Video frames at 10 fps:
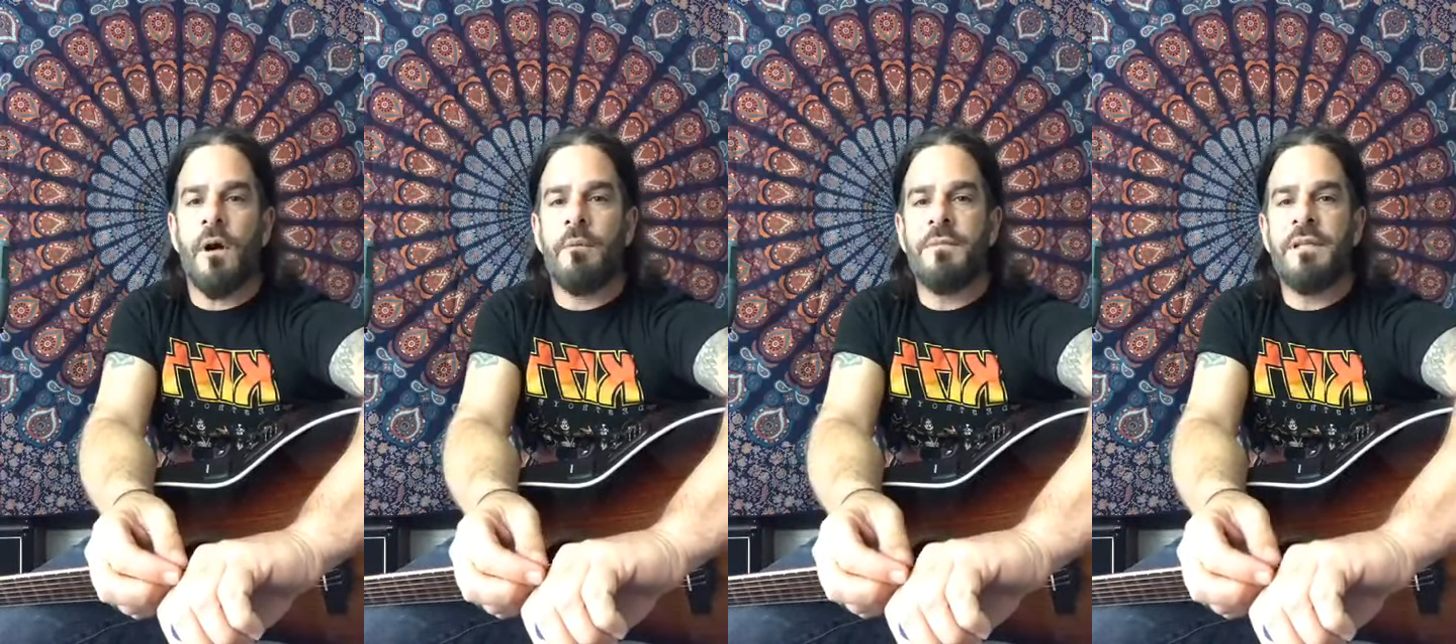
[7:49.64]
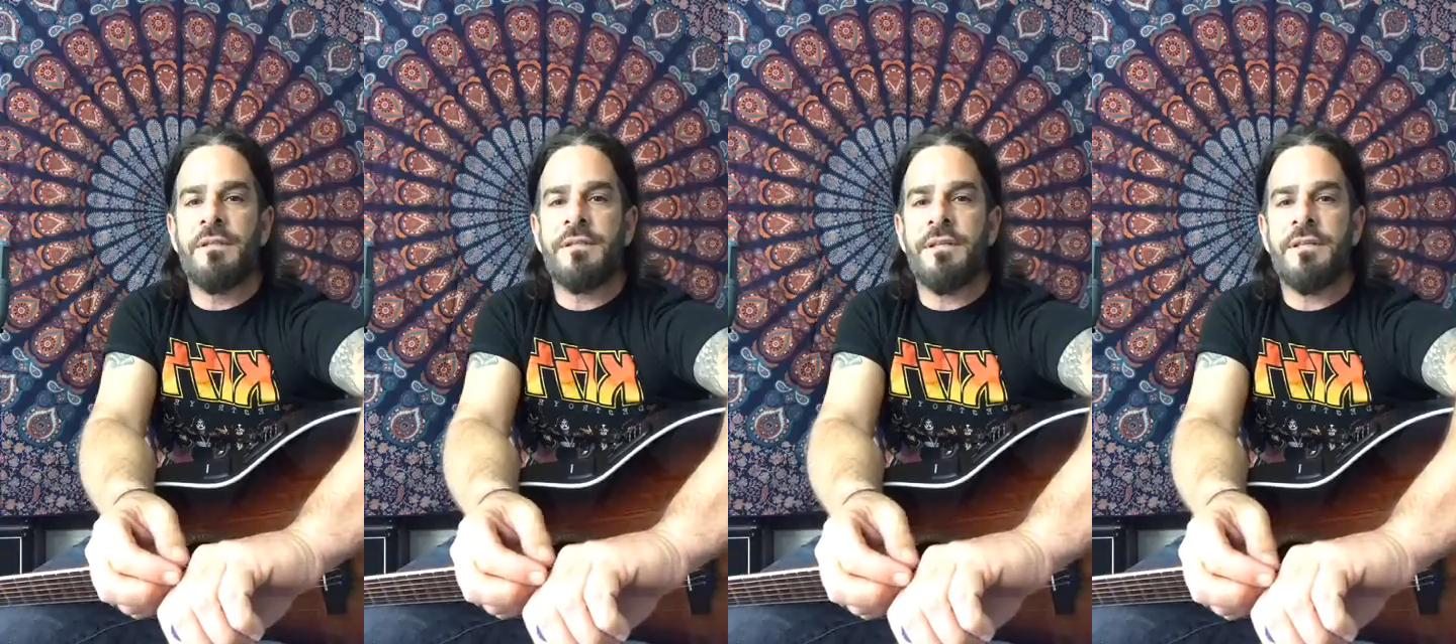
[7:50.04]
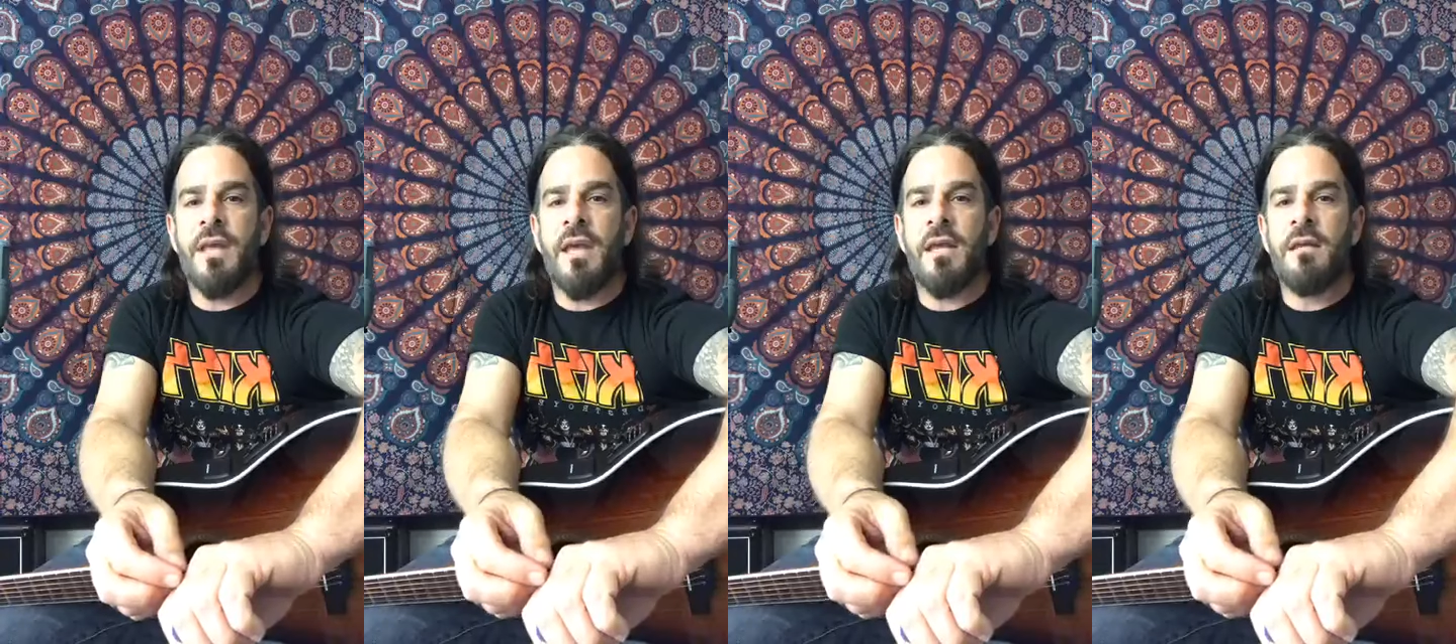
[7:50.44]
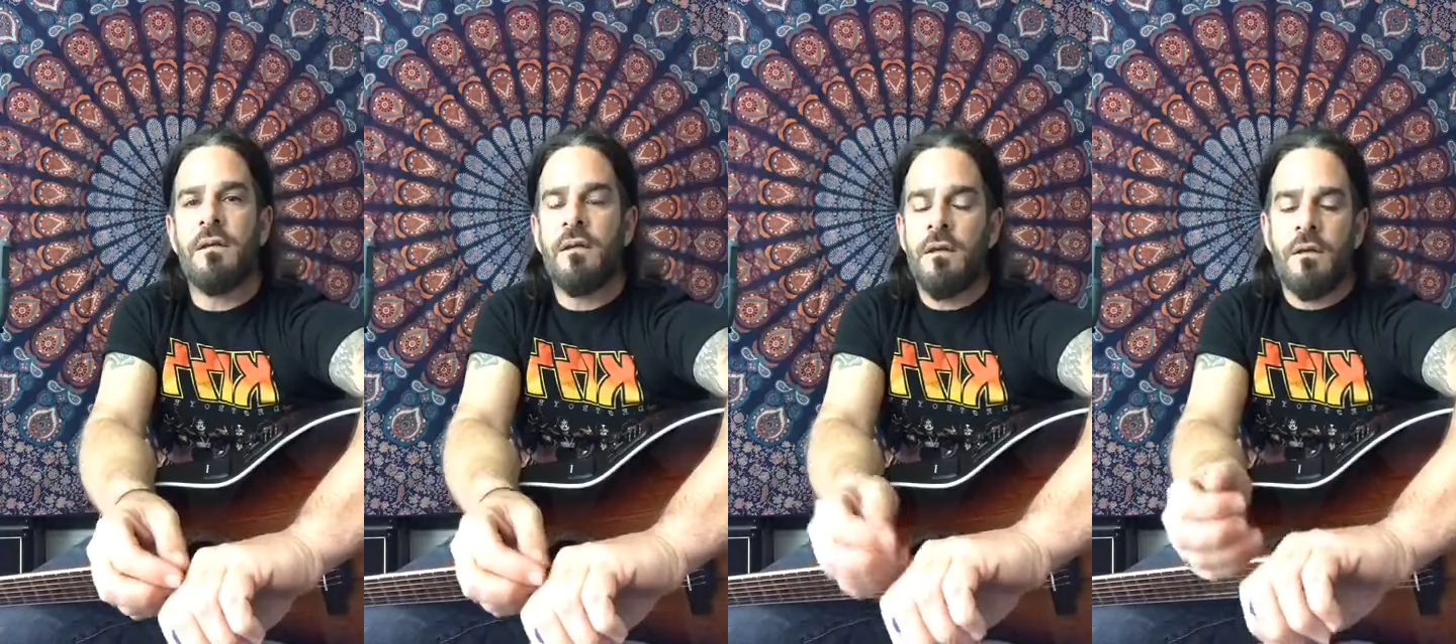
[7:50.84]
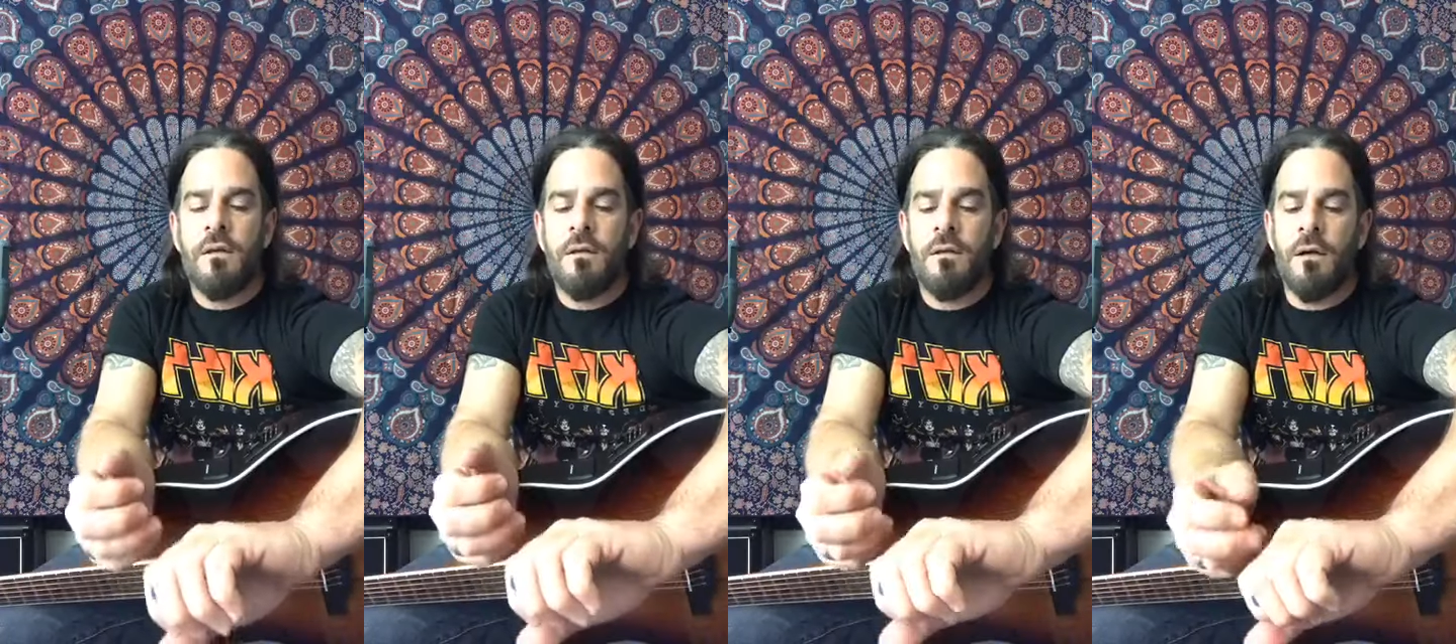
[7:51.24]
Needless to say,
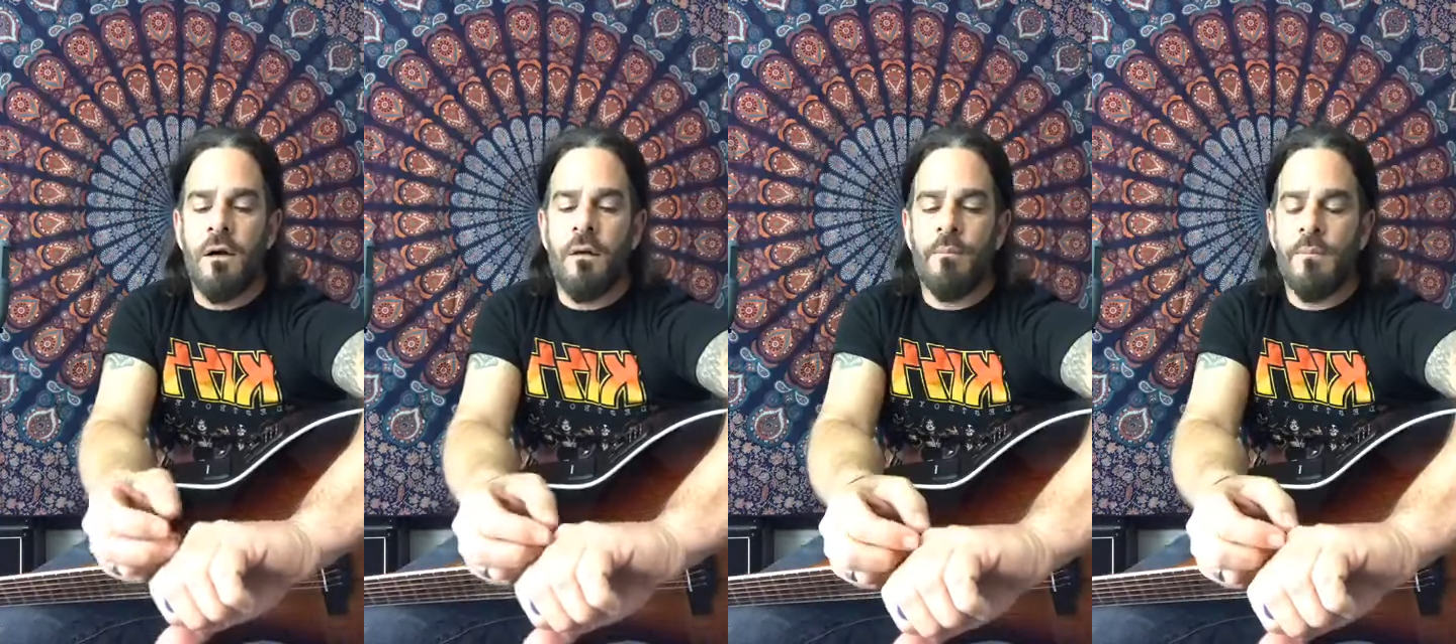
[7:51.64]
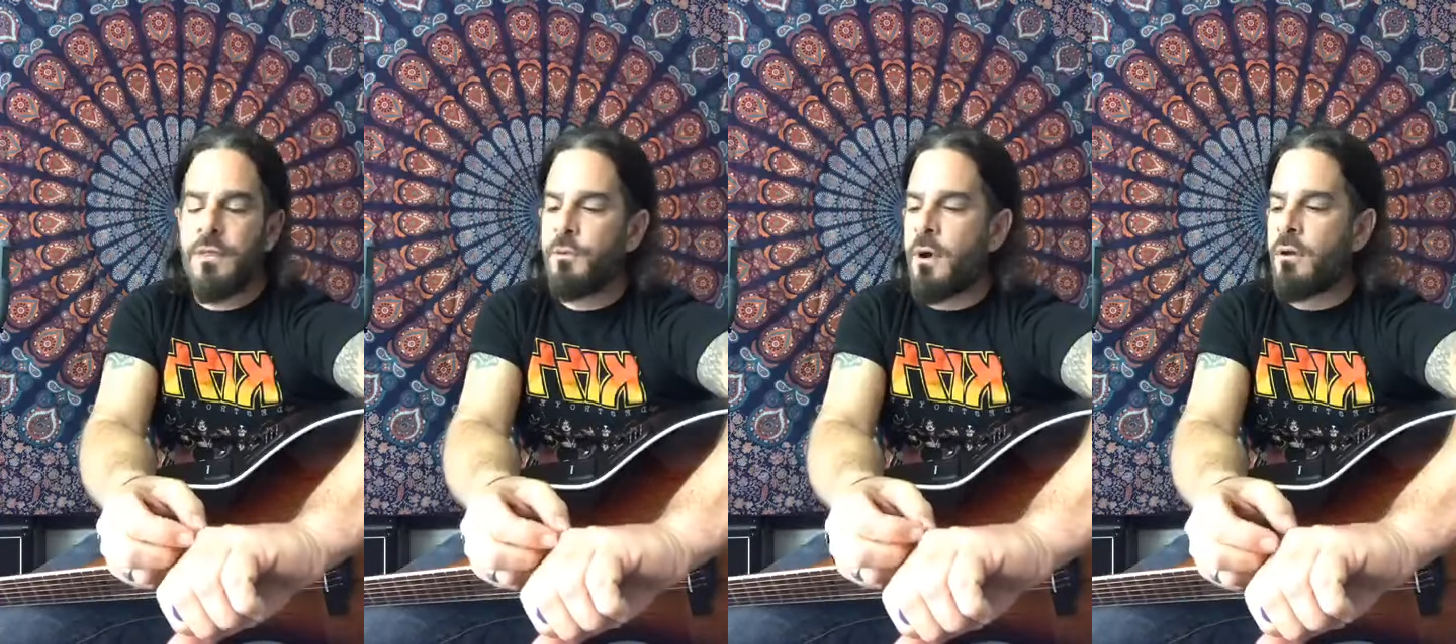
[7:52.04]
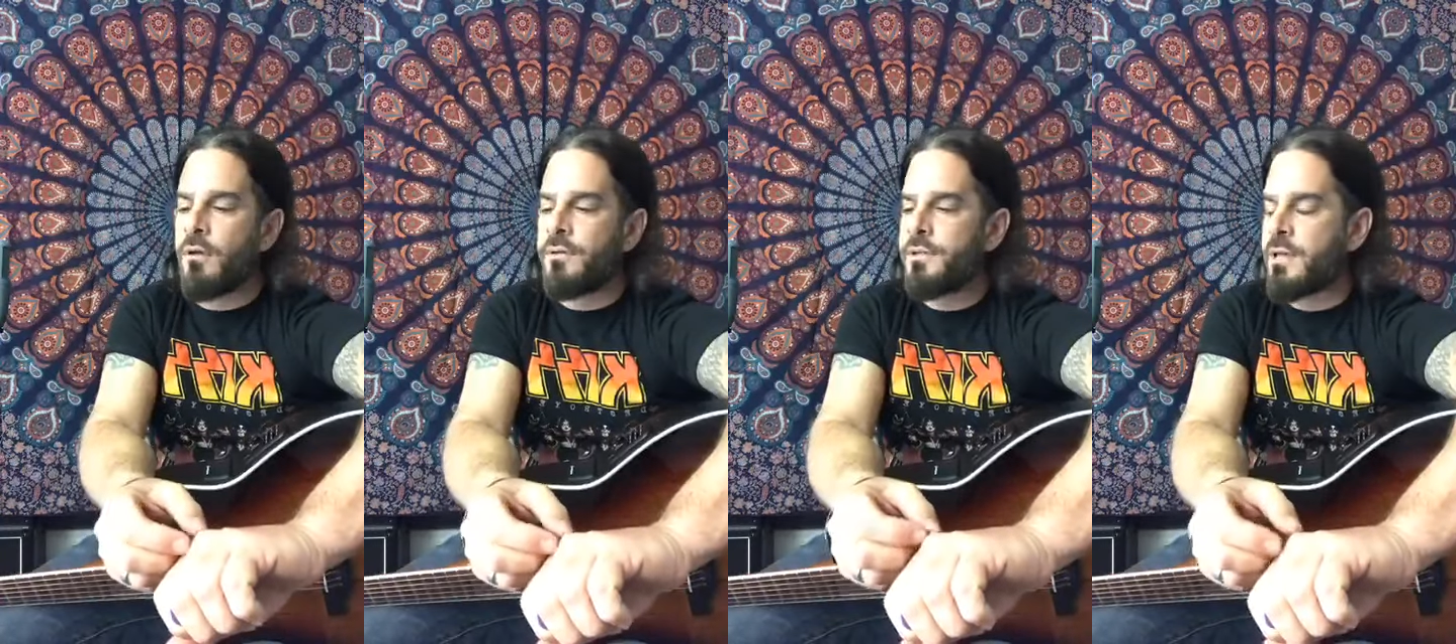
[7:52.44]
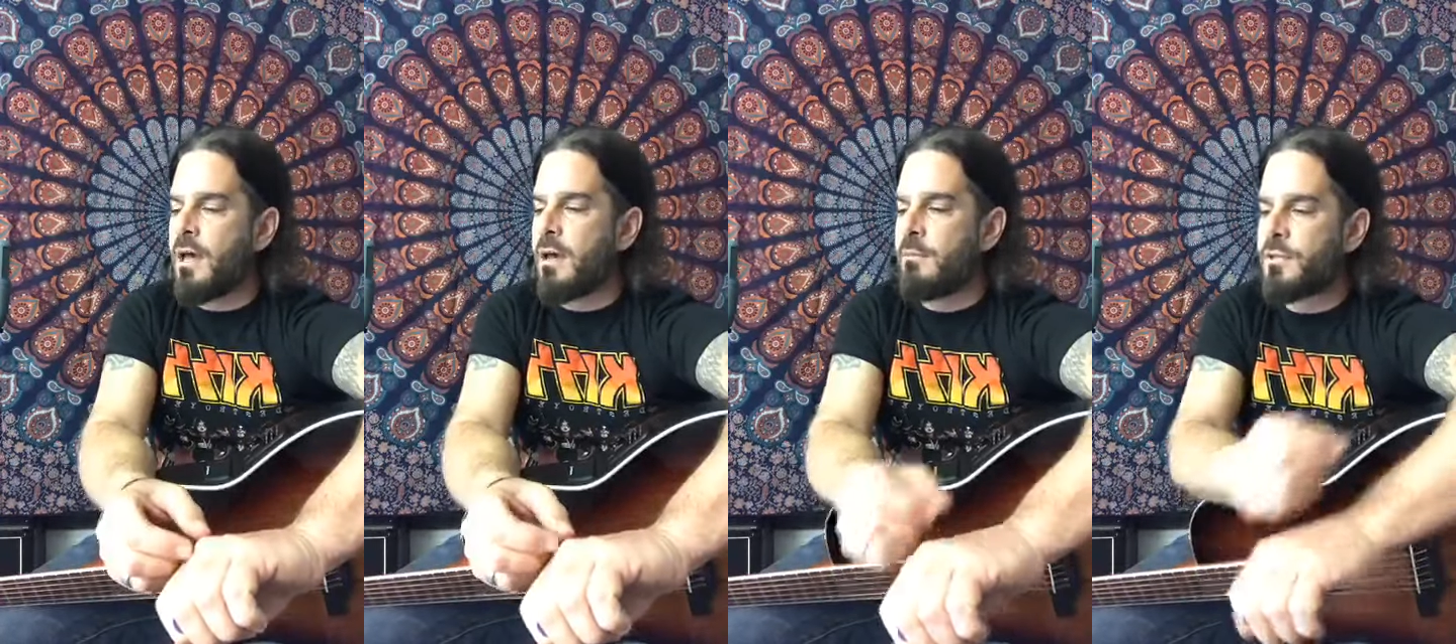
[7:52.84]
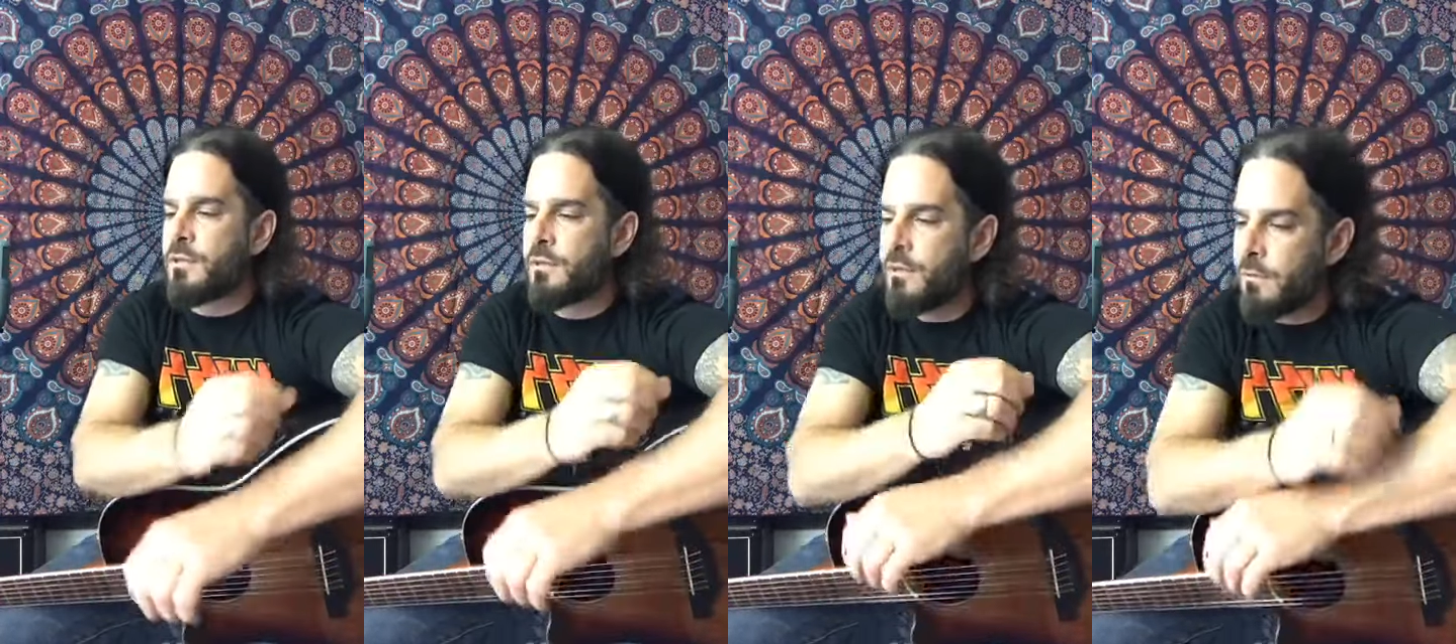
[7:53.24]
throughout all these times,